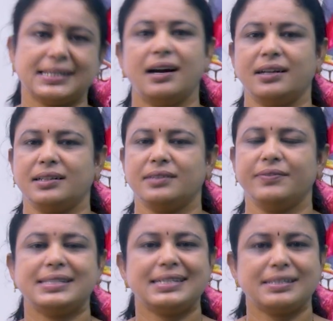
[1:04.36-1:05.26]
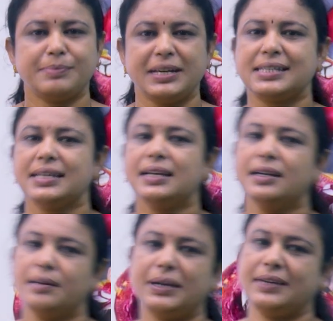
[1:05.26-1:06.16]
heart, vessels means
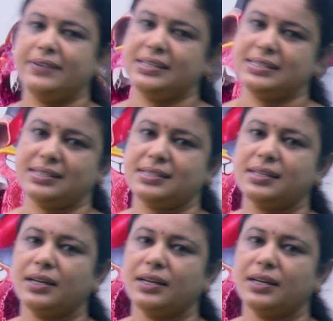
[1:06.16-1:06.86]
blood vessels.